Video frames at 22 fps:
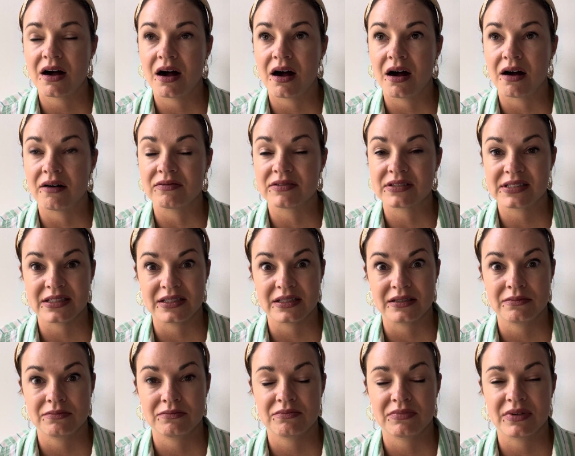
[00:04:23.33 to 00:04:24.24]

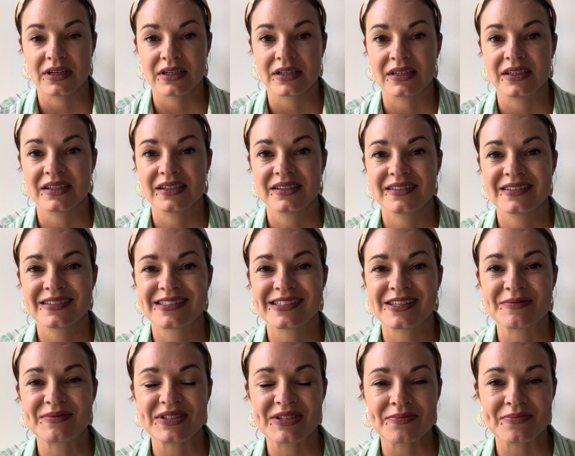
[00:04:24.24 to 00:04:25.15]
obviously my
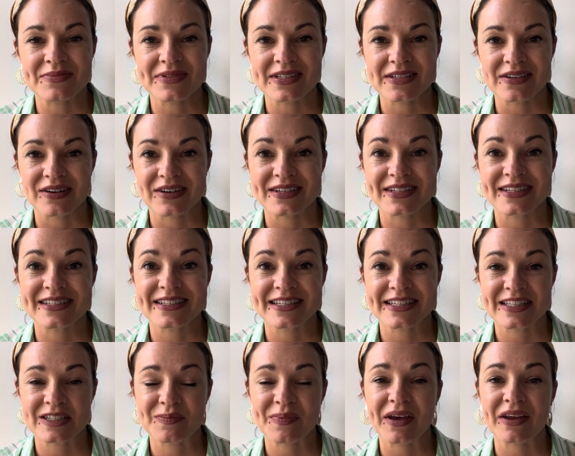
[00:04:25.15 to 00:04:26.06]
symptoms started to
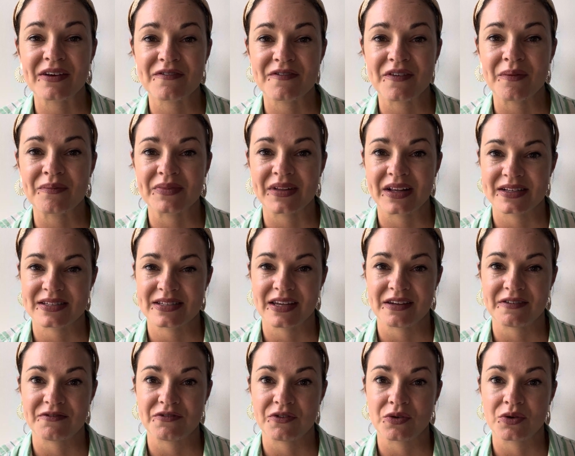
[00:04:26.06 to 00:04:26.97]
dissipate from that
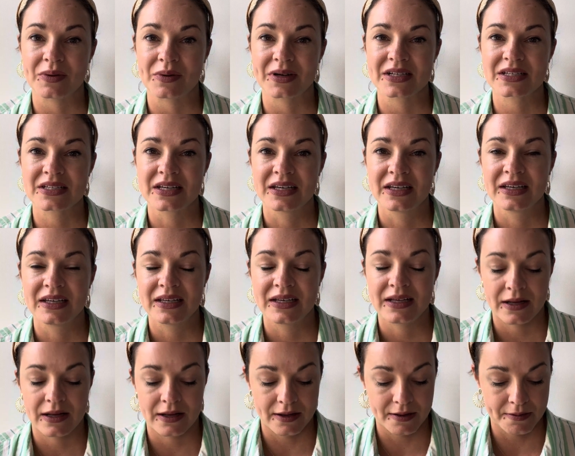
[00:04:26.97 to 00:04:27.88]
day forward.
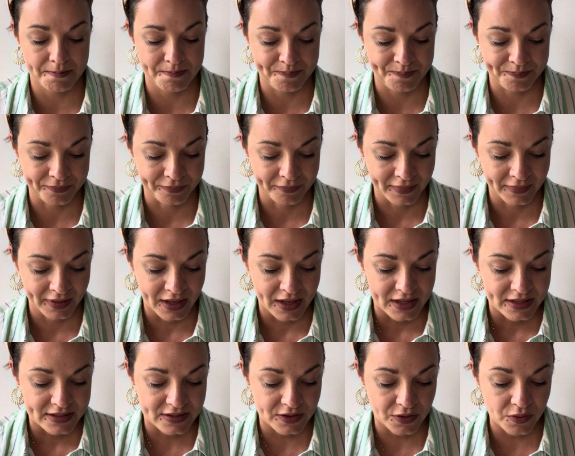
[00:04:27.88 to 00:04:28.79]

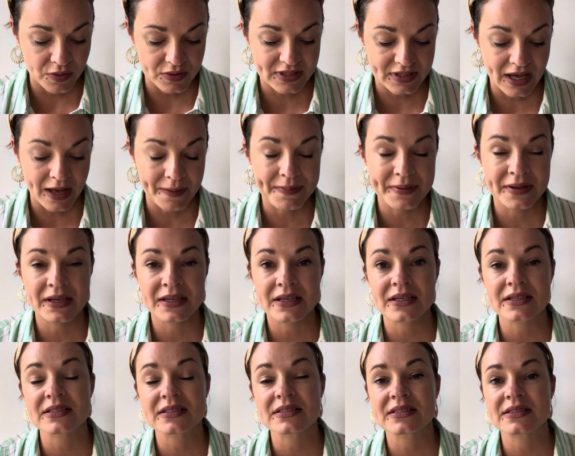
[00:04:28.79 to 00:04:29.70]
So tapping
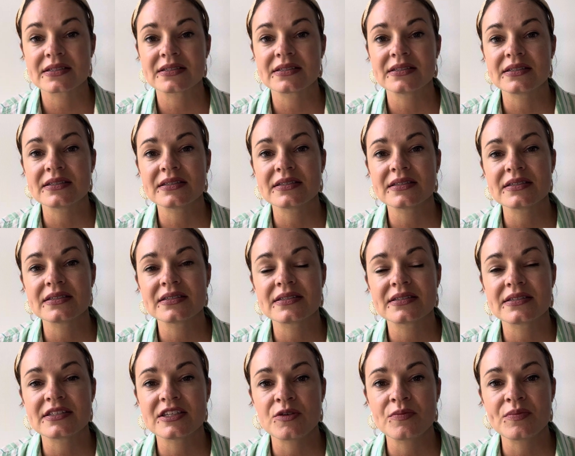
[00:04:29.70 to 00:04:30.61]

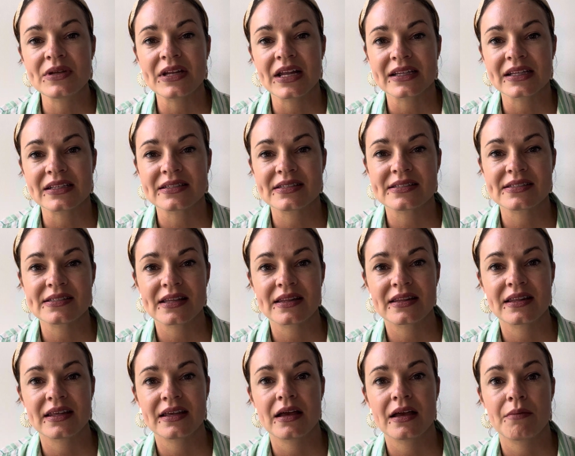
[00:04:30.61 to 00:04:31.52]
stimulates
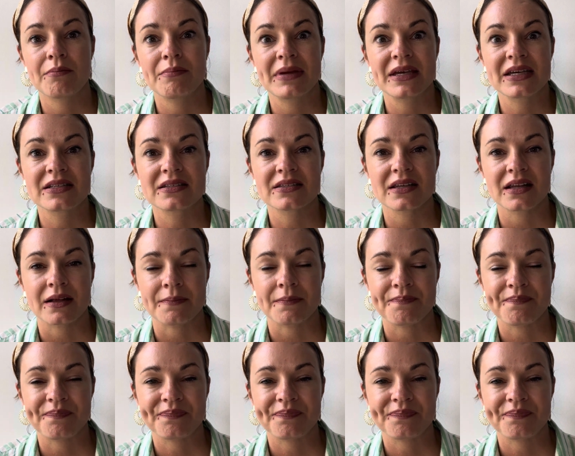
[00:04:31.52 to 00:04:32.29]
the amygdala,